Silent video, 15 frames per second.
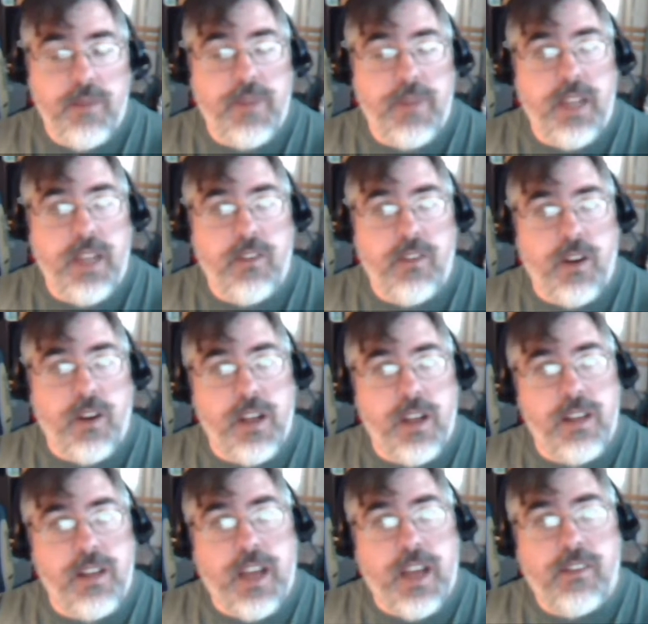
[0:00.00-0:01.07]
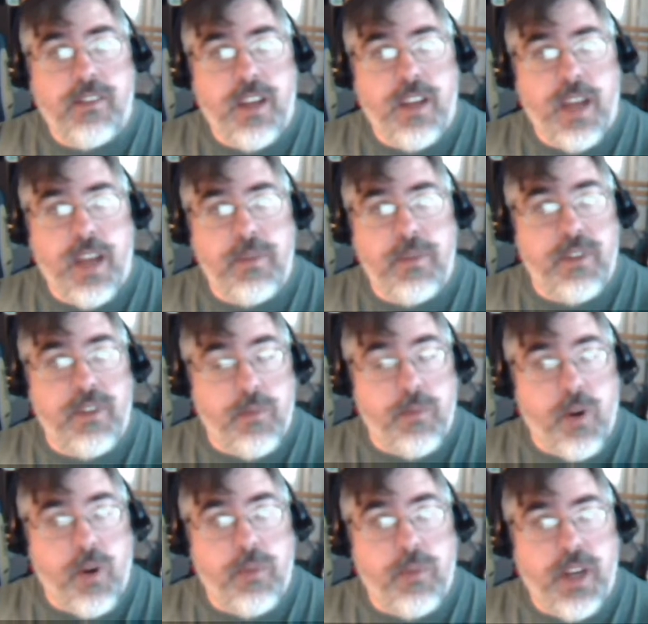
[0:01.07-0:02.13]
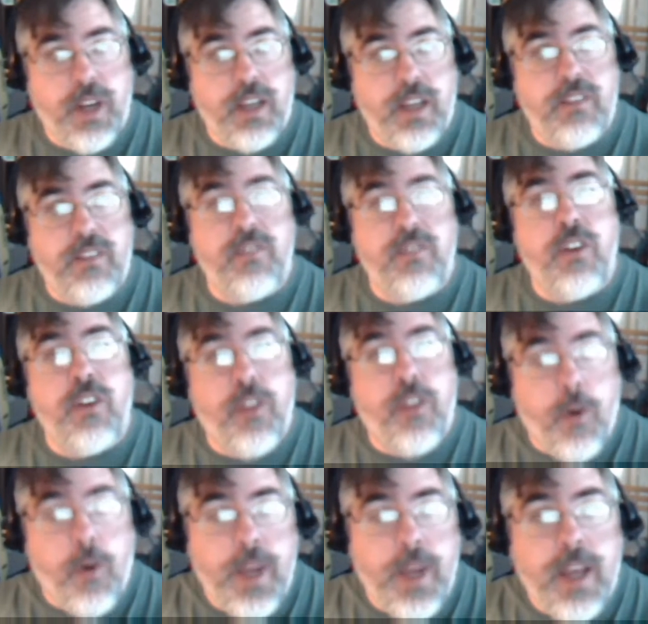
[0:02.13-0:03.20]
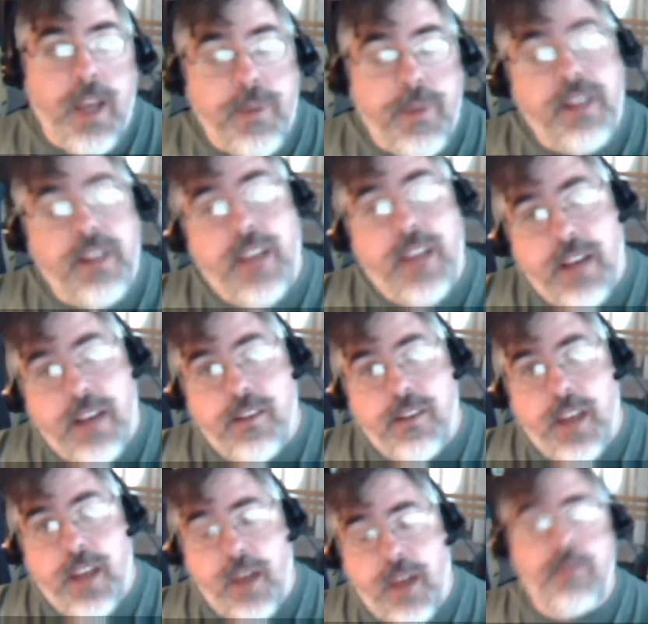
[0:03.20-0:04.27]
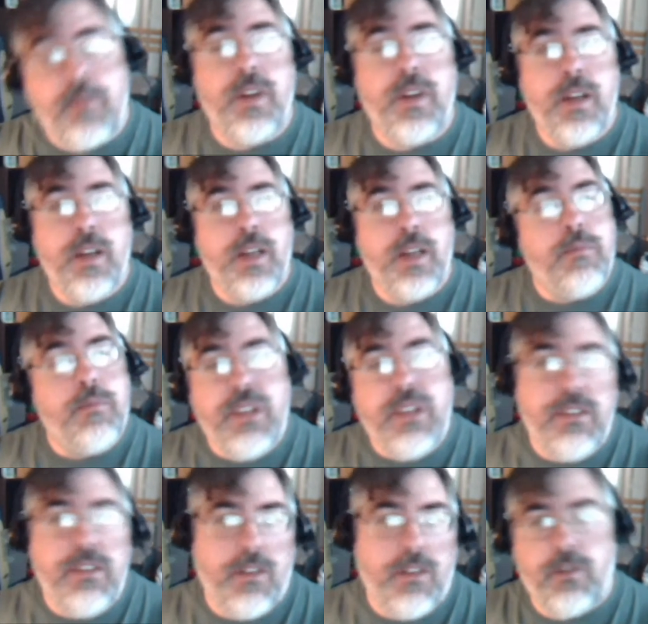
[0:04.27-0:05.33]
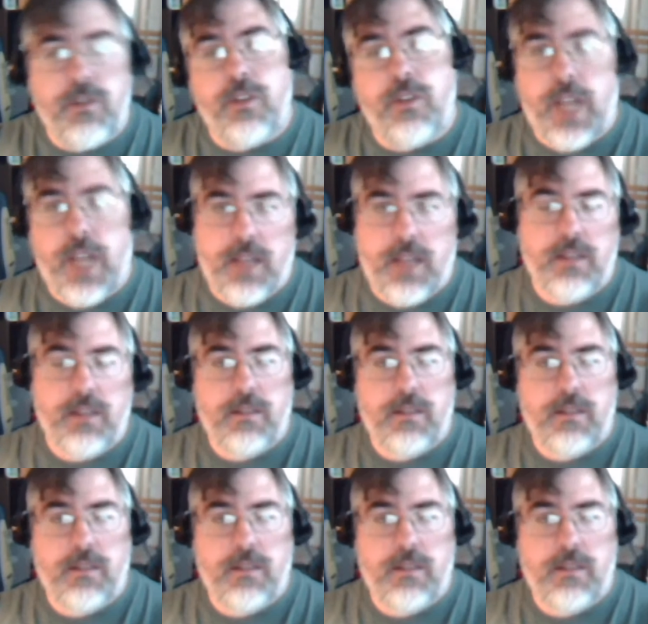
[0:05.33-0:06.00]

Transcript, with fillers: being drunk in a taxi cab is inappropriate is if you're throwing up in a taxi cab. Please don't do that.